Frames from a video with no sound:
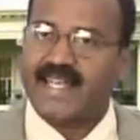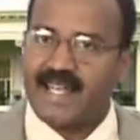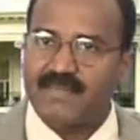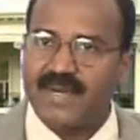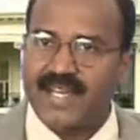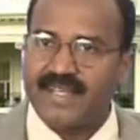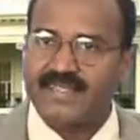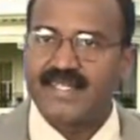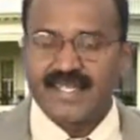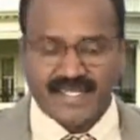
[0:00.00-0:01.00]
The number
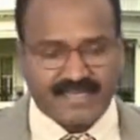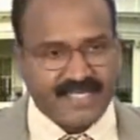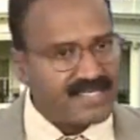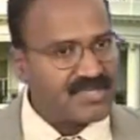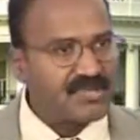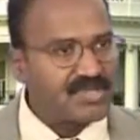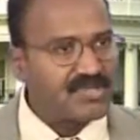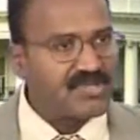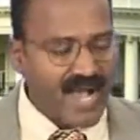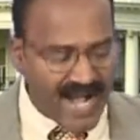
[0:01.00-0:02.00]
is 622